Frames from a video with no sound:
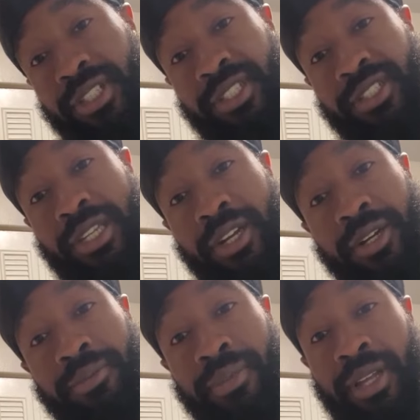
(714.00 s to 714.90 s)

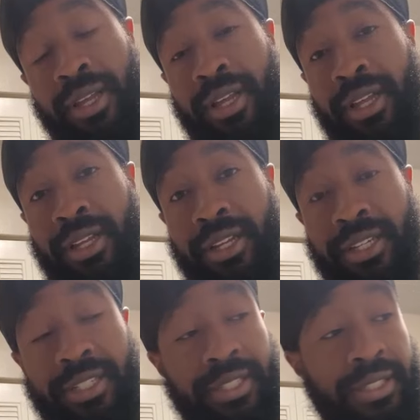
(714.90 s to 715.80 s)
Islam.
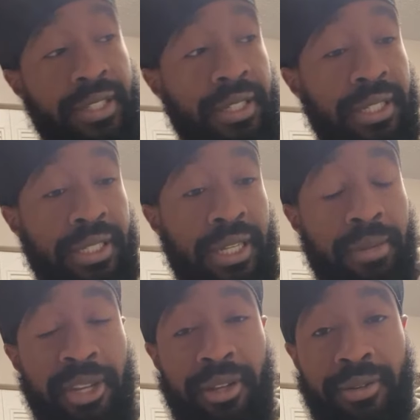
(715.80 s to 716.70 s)
And yeah,
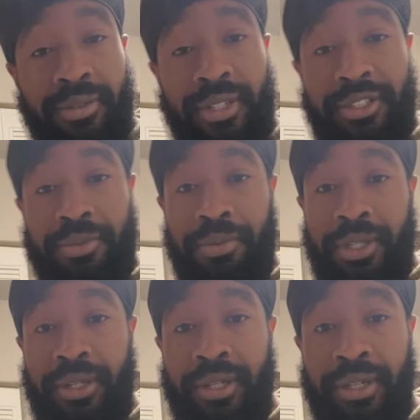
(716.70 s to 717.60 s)
man, that's what we
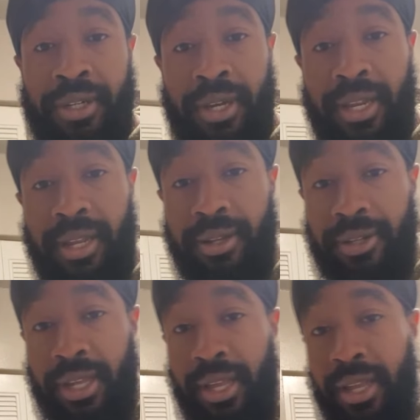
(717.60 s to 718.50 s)
get into that.
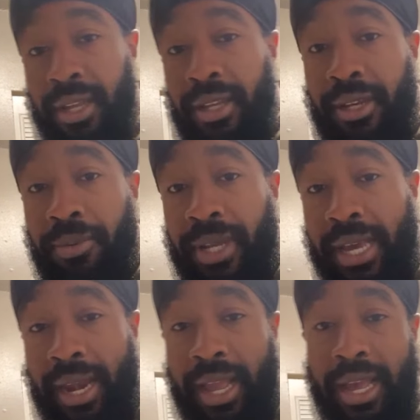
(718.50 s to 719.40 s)
And we
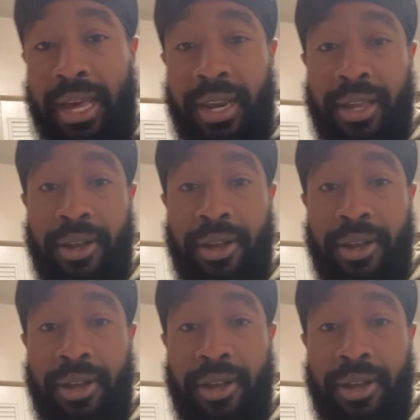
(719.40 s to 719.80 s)
got a guy that